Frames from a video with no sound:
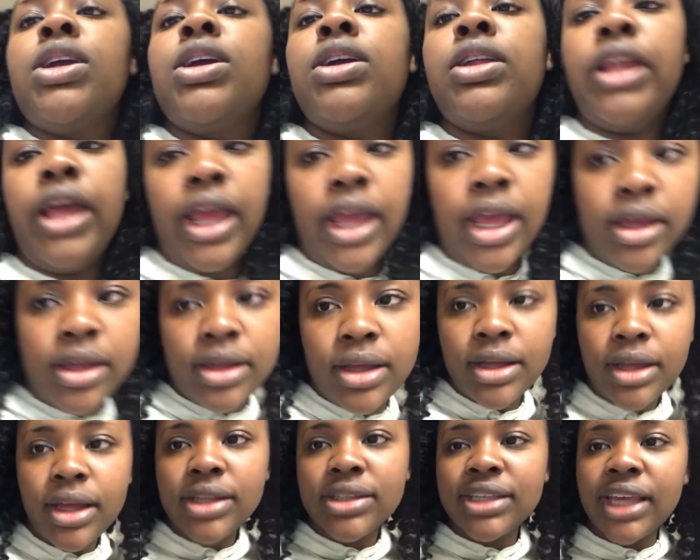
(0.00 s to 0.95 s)
Say
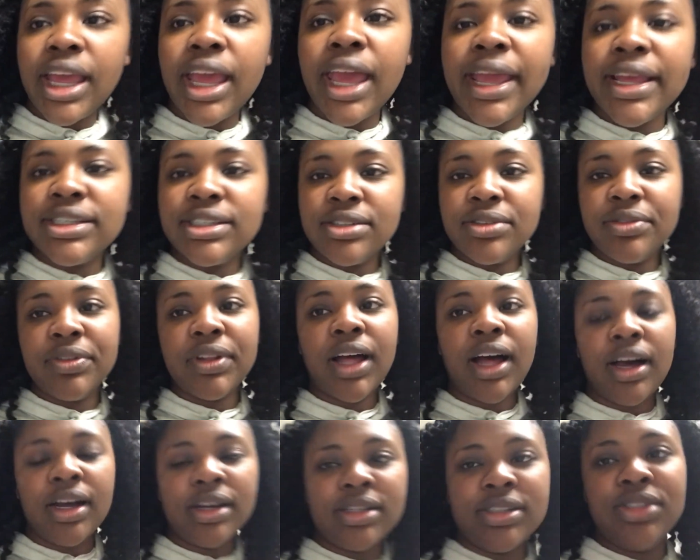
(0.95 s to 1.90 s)
hey to the
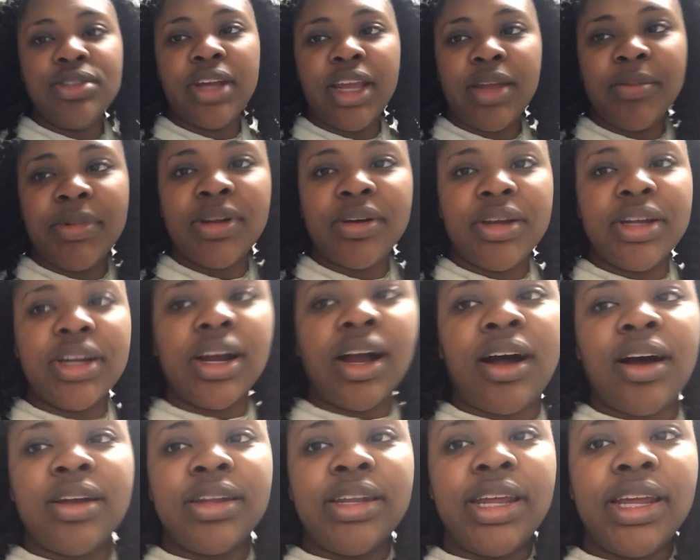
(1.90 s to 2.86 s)
vlog, because you ain't been on here
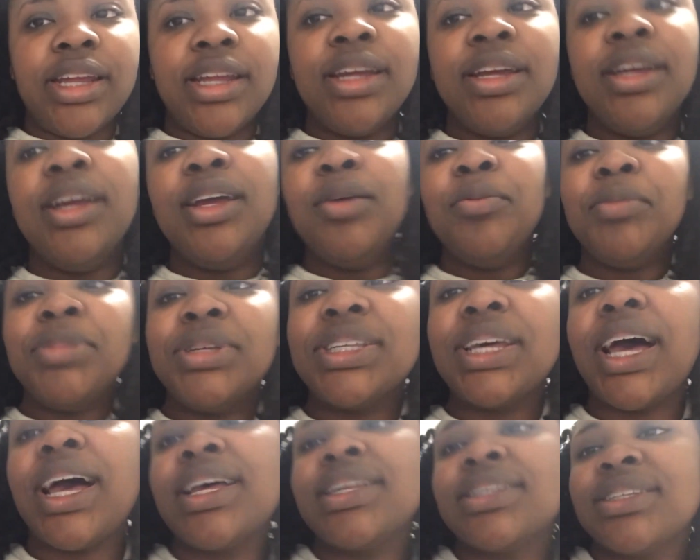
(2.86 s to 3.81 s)
all day.
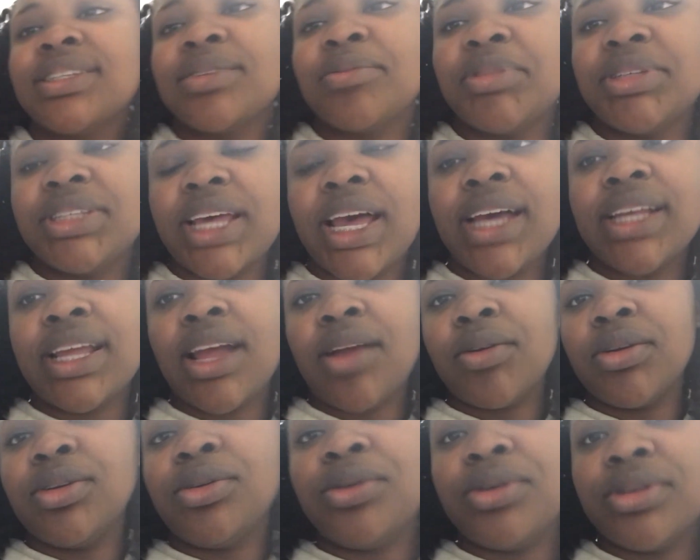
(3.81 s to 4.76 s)
Besides, I
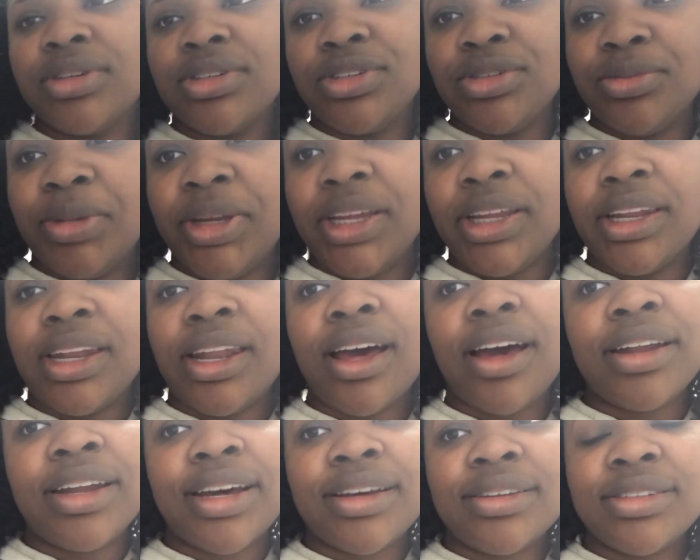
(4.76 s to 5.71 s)
recorded you being
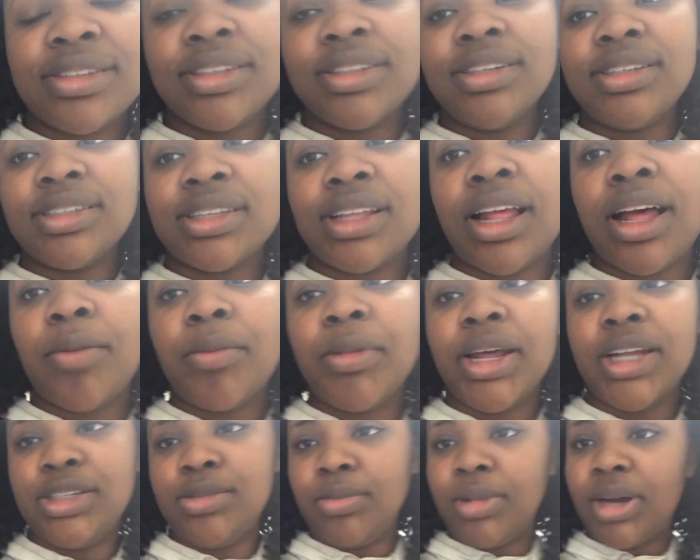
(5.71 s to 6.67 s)
knocked out, sleep slobbing
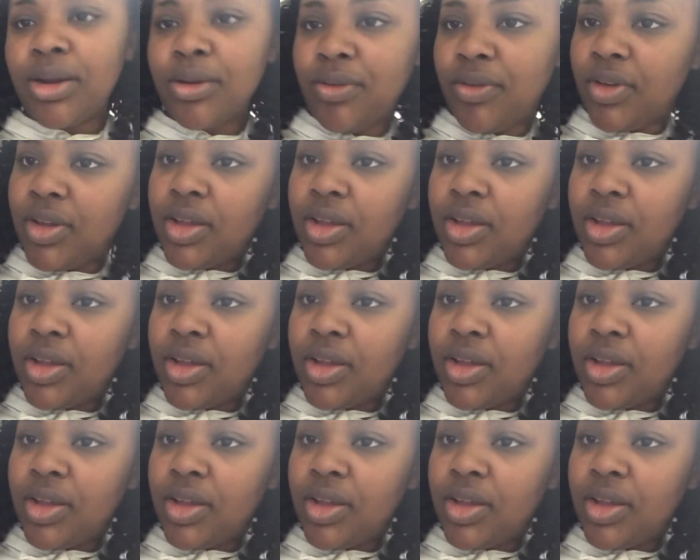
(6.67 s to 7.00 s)
out your mouth.